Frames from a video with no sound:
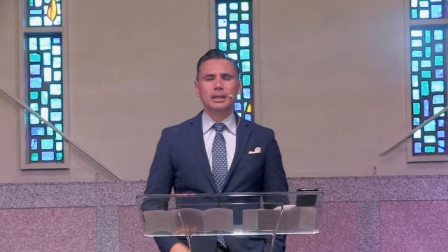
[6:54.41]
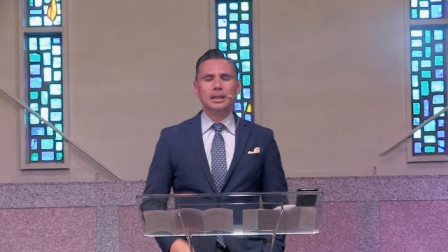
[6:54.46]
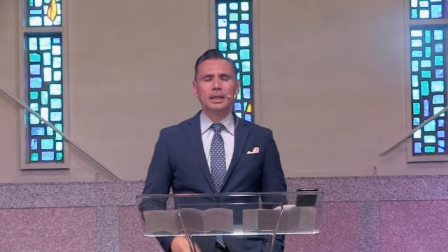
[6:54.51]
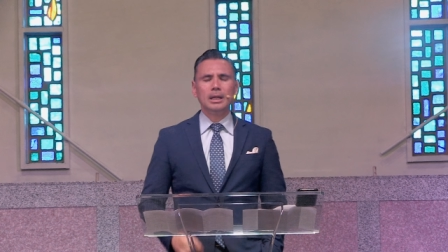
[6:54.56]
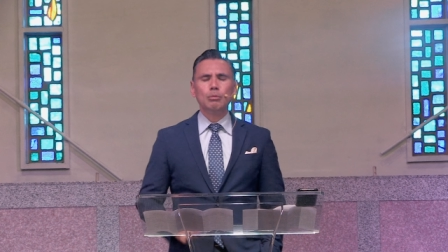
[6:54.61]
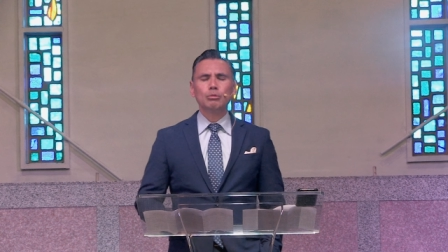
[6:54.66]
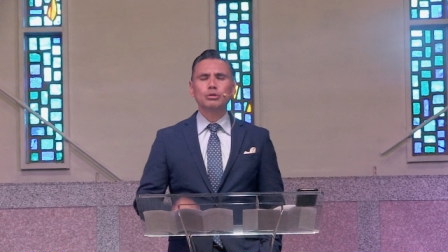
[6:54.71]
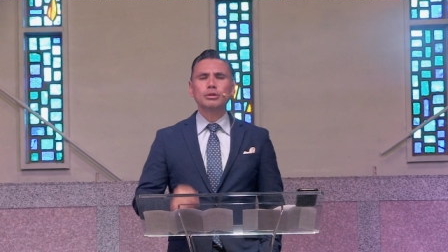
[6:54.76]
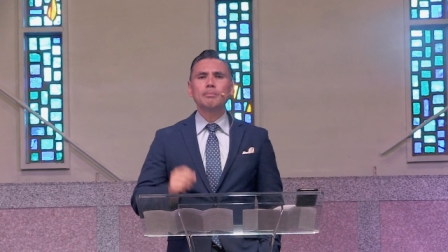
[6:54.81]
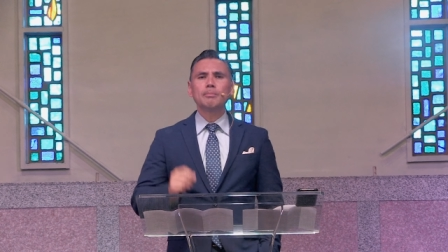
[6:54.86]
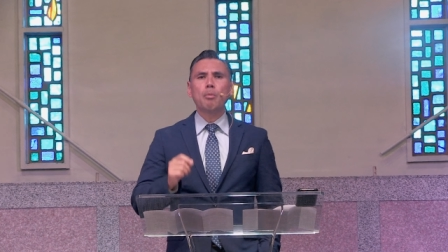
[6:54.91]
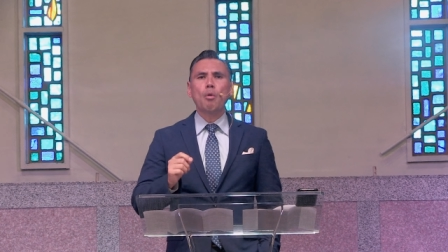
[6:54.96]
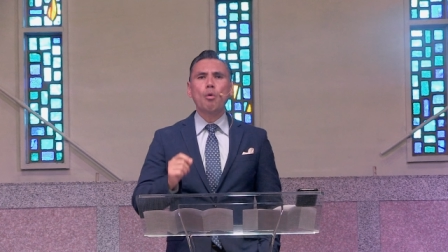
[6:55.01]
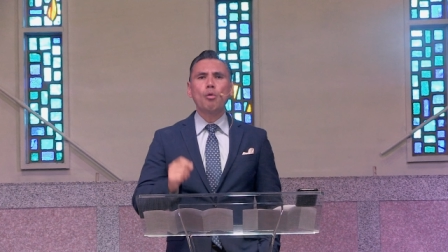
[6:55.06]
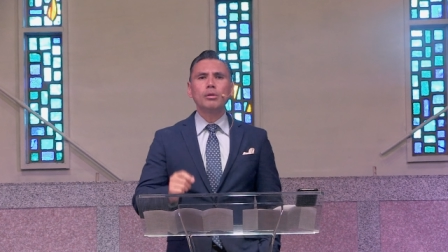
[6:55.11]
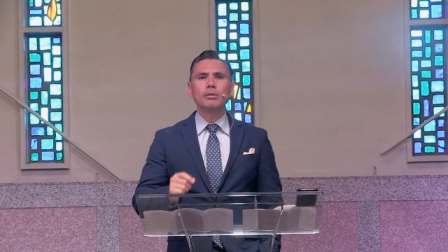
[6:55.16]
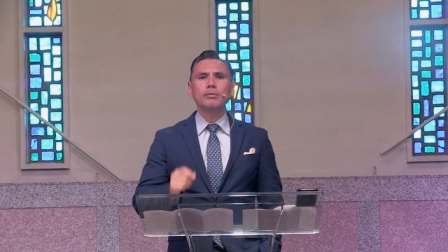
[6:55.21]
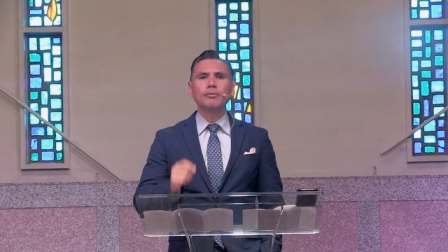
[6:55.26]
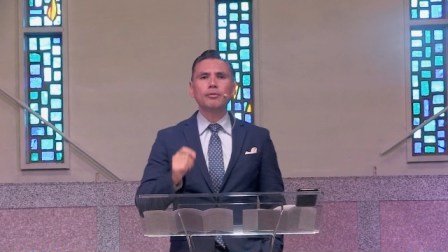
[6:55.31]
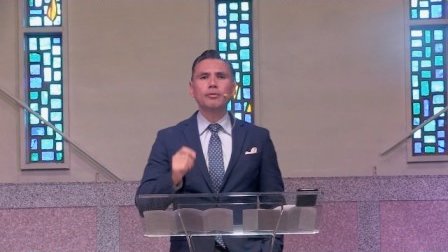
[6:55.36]
it was
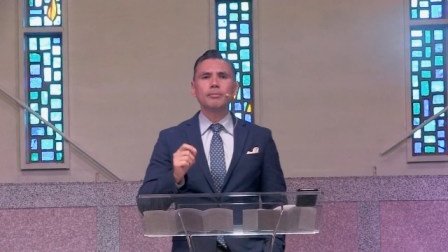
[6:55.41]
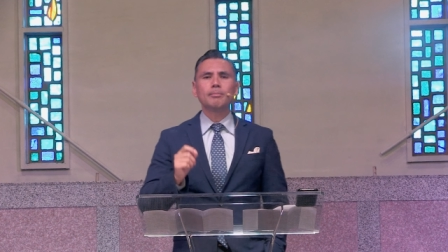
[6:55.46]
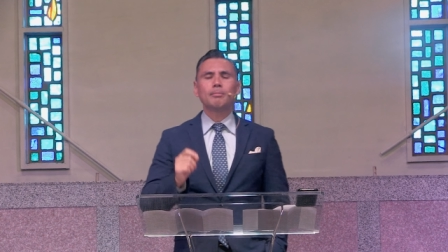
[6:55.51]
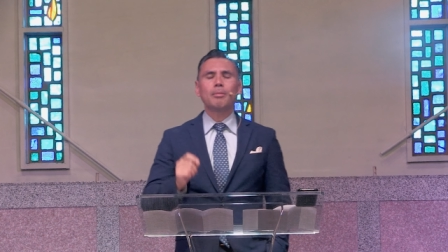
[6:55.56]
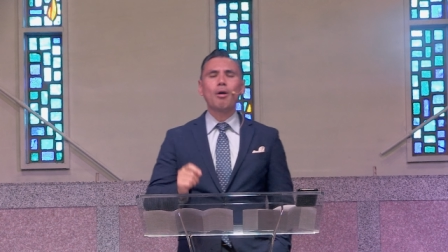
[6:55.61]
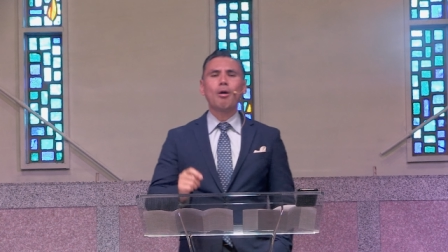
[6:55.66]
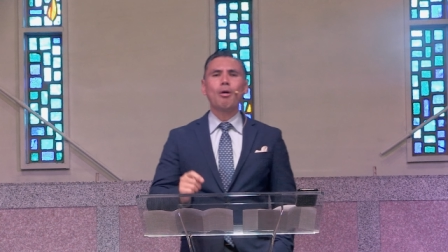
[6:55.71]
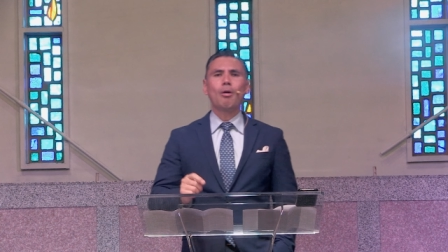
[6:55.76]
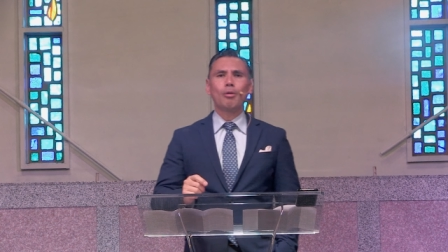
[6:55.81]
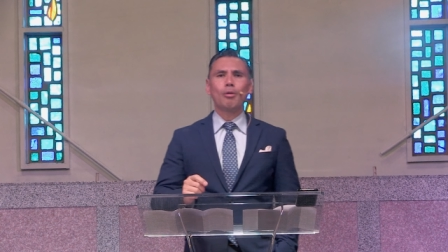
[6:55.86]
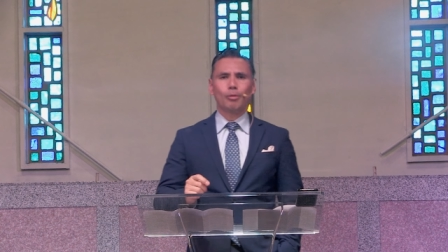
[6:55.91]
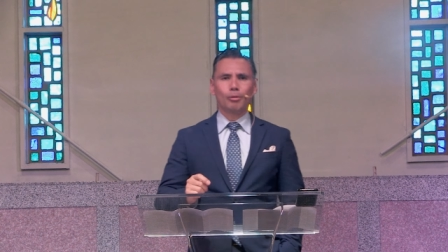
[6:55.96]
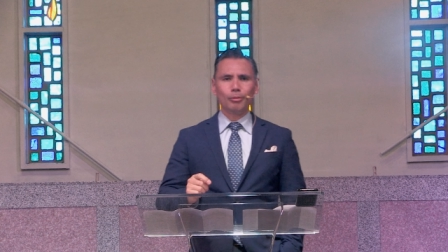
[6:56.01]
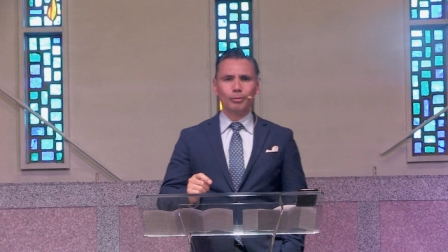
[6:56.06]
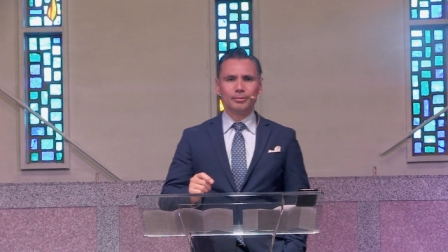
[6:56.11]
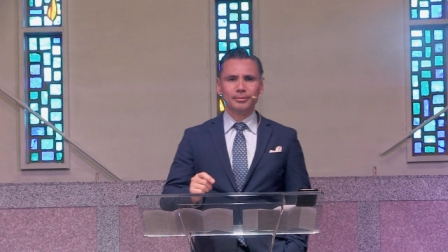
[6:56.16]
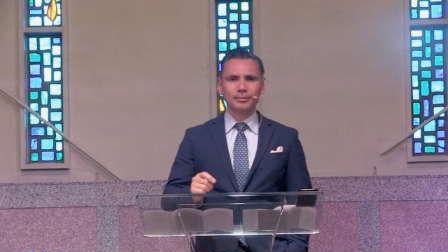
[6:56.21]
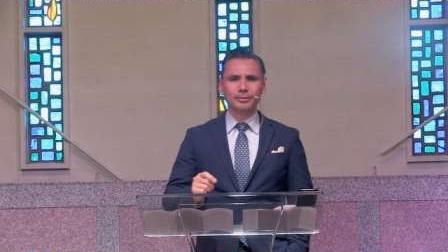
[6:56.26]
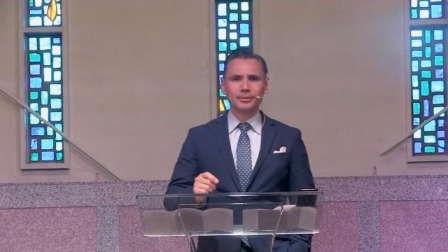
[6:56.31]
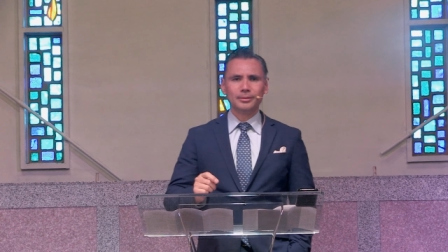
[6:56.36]
important for Paul
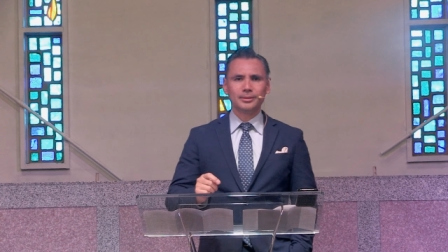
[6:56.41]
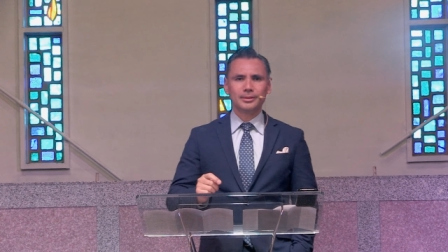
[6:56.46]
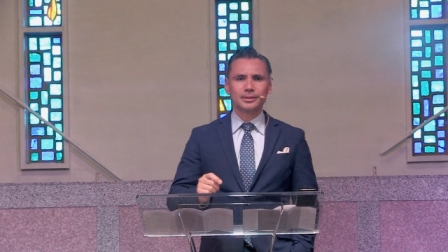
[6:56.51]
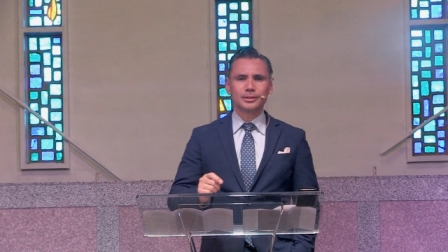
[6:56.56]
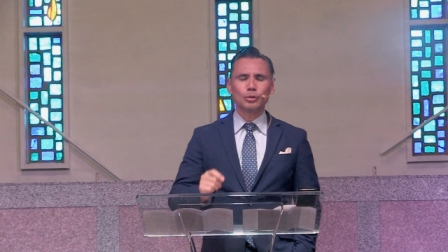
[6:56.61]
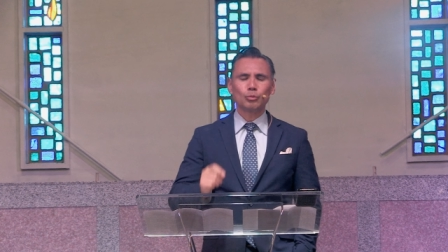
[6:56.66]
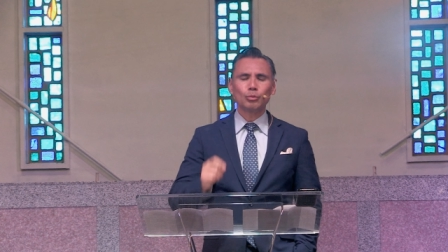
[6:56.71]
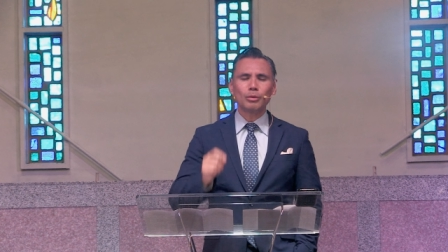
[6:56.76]
to